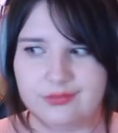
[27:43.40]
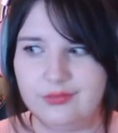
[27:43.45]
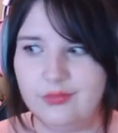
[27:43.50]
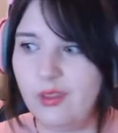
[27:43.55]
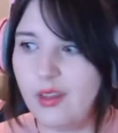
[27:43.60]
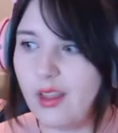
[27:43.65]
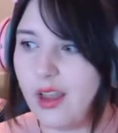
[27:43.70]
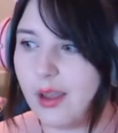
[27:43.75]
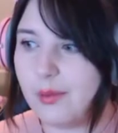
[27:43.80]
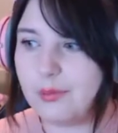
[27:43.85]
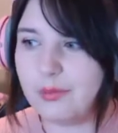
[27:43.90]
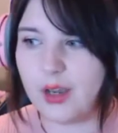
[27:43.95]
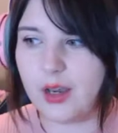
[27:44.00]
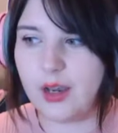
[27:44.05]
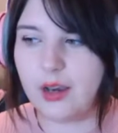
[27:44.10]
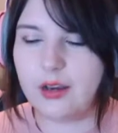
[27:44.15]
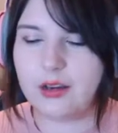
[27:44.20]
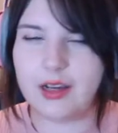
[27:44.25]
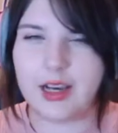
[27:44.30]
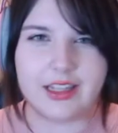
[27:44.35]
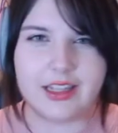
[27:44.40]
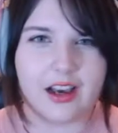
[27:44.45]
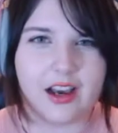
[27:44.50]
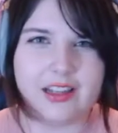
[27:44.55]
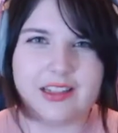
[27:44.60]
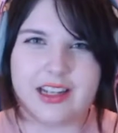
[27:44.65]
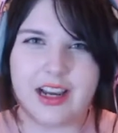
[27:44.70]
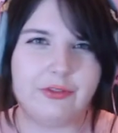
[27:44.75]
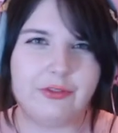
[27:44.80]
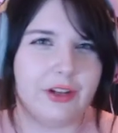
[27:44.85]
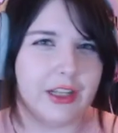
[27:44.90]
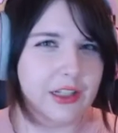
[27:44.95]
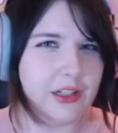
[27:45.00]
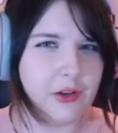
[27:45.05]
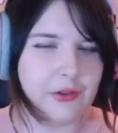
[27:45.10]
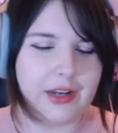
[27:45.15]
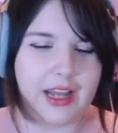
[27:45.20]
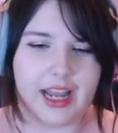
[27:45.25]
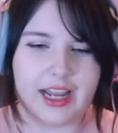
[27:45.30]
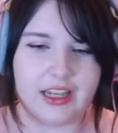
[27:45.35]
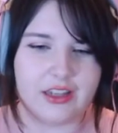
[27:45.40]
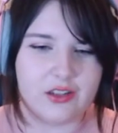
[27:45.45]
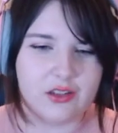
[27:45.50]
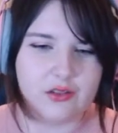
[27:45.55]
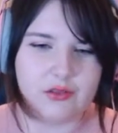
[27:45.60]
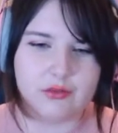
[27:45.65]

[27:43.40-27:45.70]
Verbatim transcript: I'm I, I definitely don't hate